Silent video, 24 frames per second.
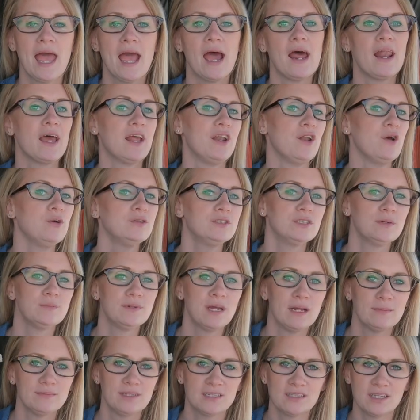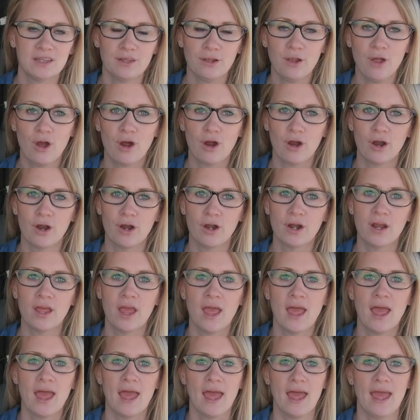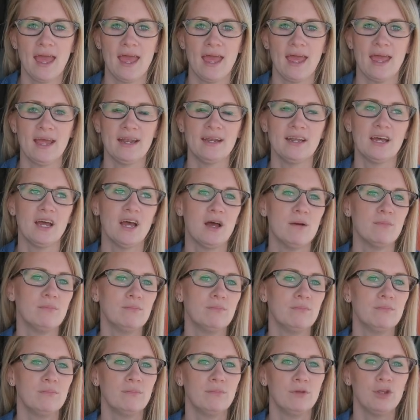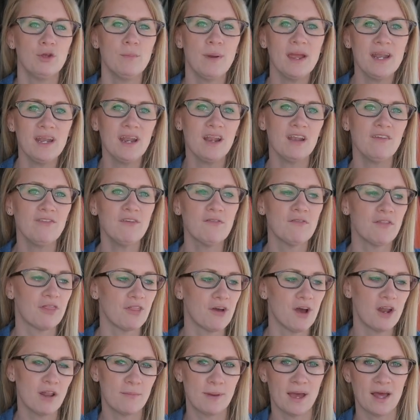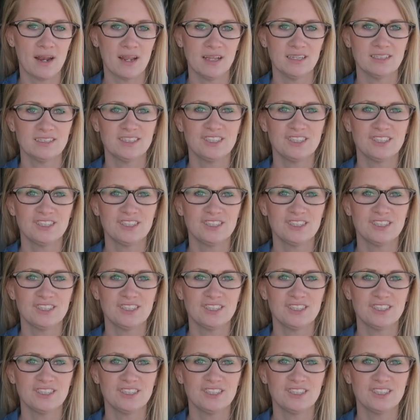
And I know sometimes that's a little hard and um, you might not have even thought about it.